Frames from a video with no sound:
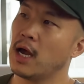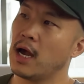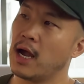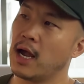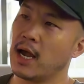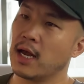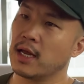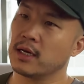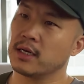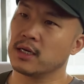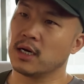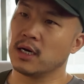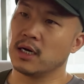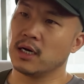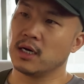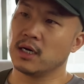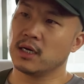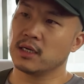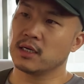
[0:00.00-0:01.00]
And
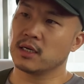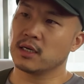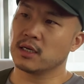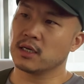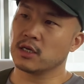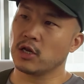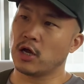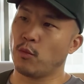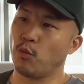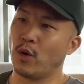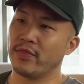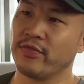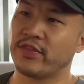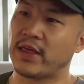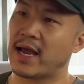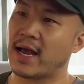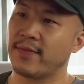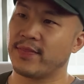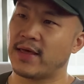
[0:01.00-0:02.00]

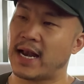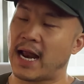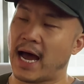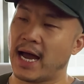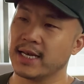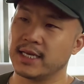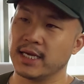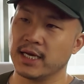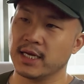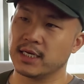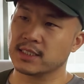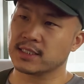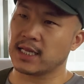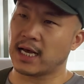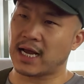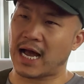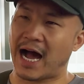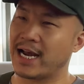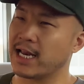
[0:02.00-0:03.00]
one thing that I did
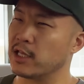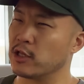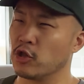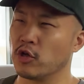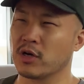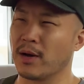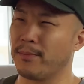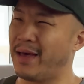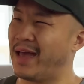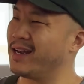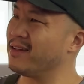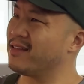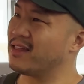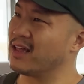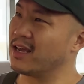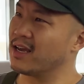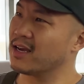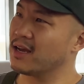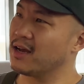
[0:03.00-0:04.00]
is like I didn't look up
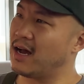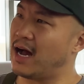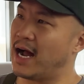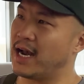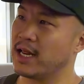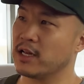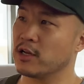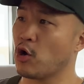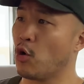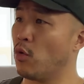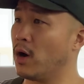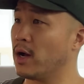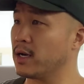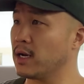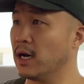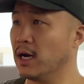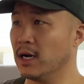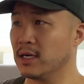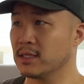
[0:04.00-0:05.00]
anything. I didn't go
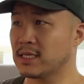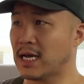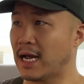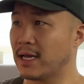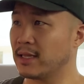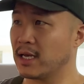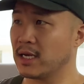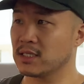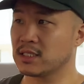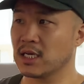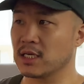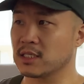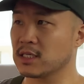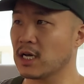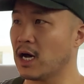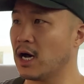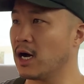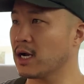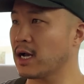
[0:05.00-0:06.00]
on Thailand
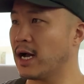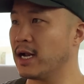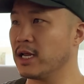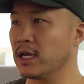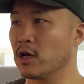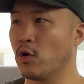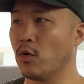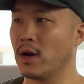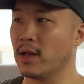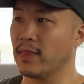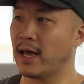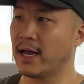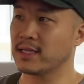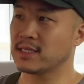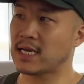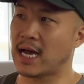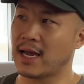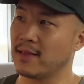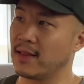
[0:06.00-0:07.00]
TikTok. I didn't go on
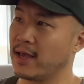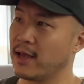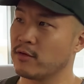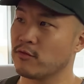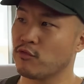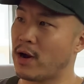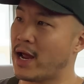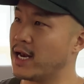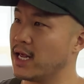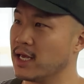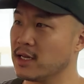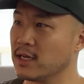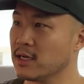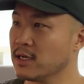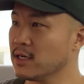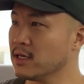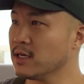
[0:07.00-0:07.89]
like Thailand Reddit